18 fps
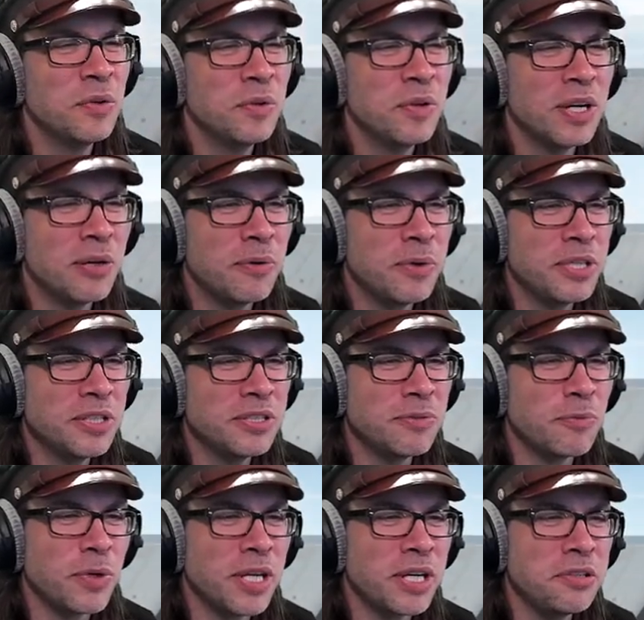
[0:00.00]
Now, while
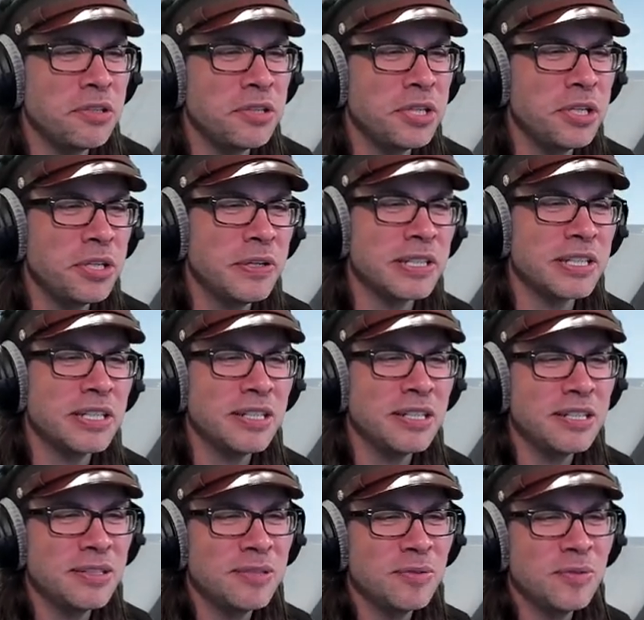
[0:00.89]
you're, while you're doing it,
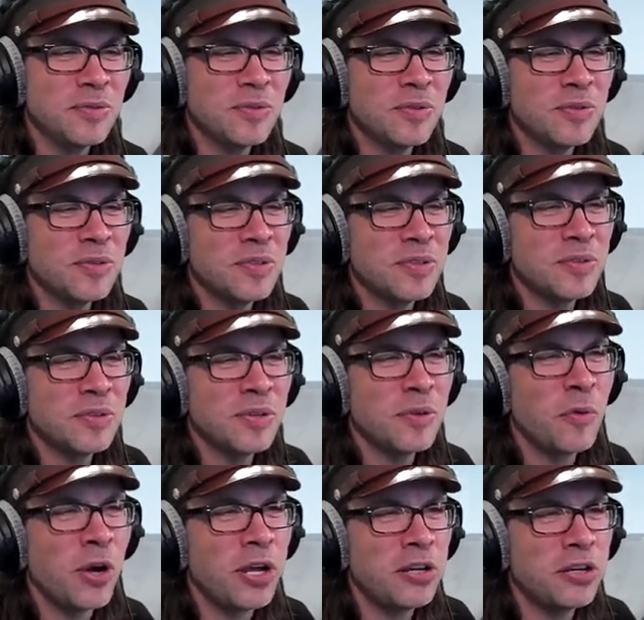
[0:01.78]

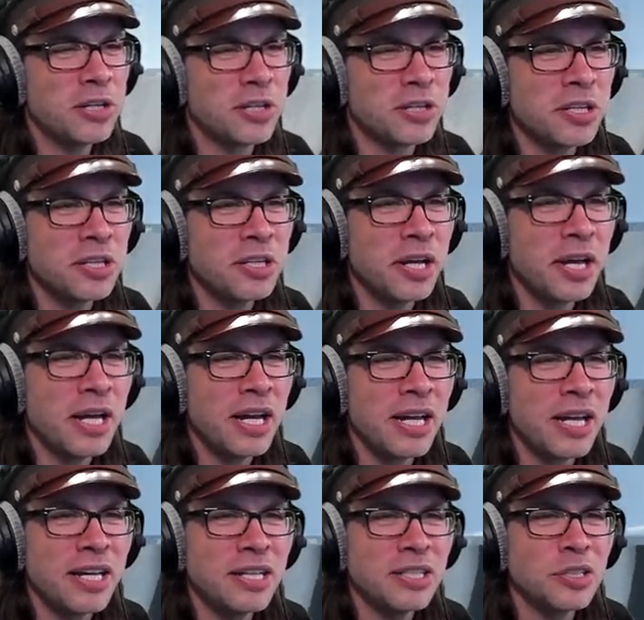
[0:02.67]
while you're good and
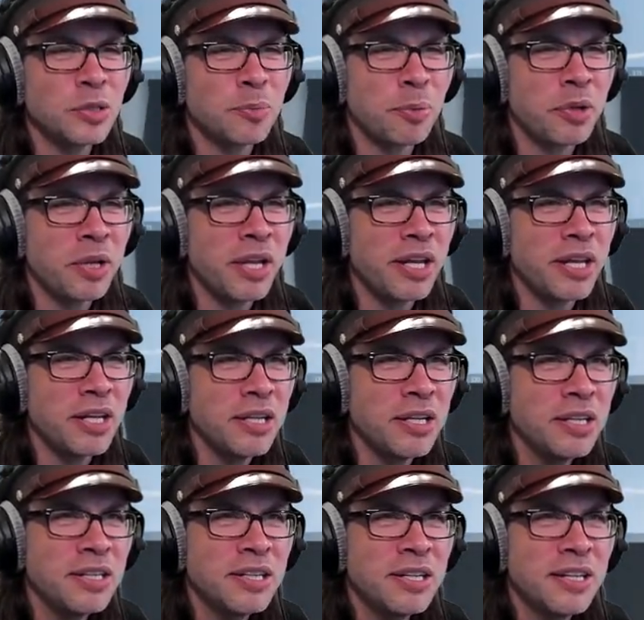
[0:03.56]
high and you're
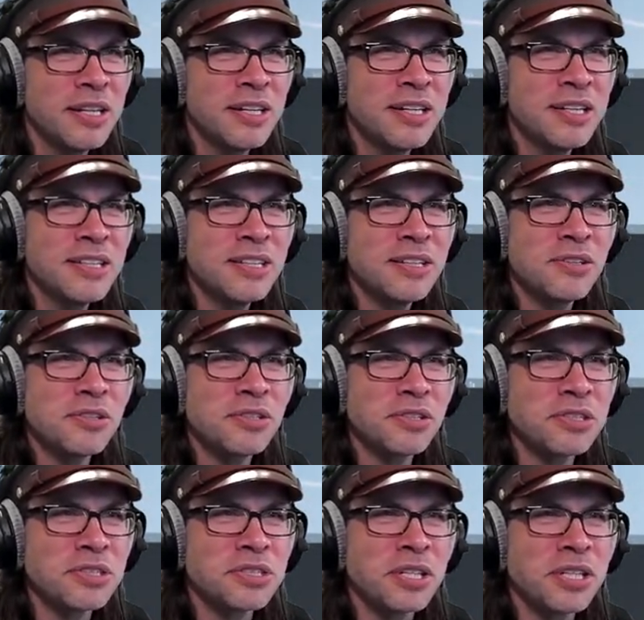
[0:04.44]
playing, you
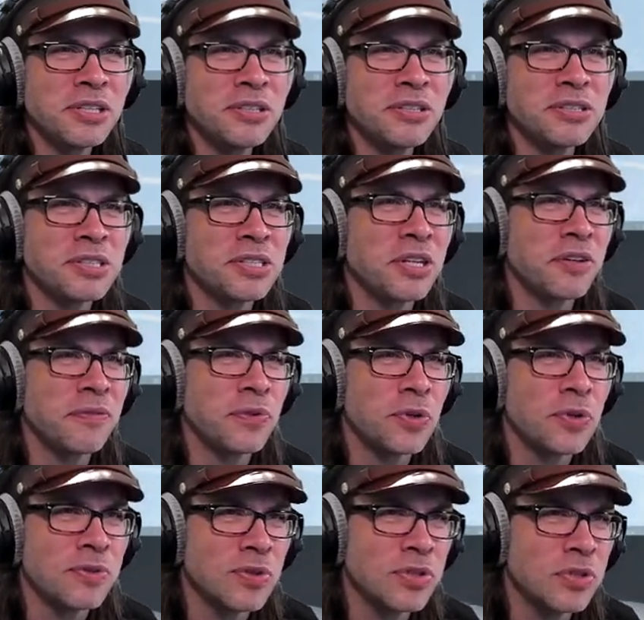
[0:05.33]
just tell yourself
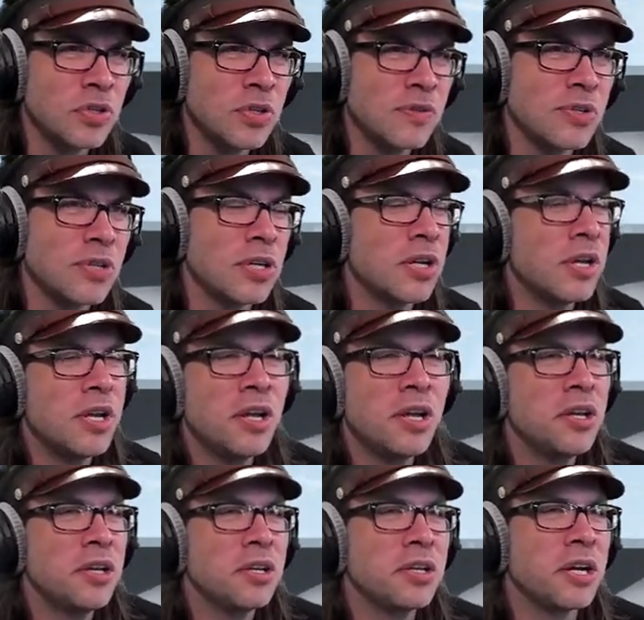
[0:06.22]
over and over,
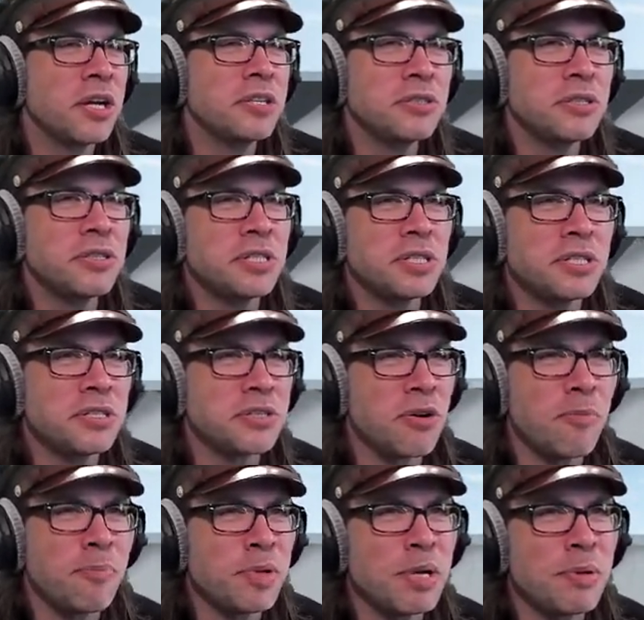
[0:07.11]
Kaiser says
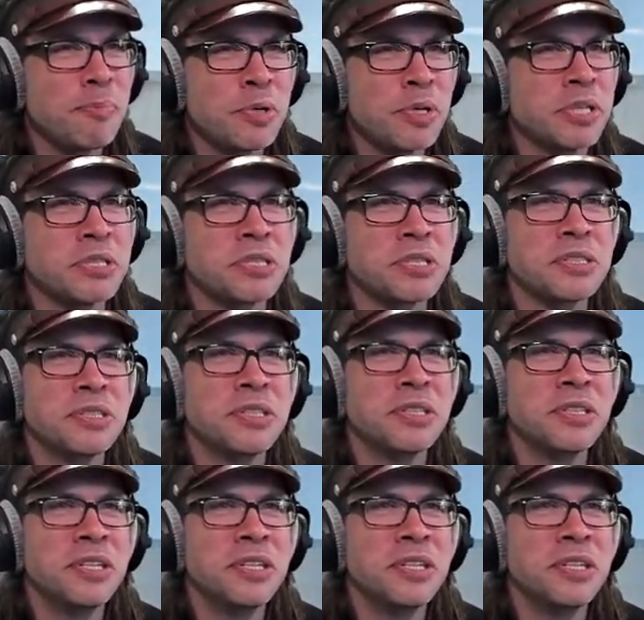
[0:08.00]
don't be a puss.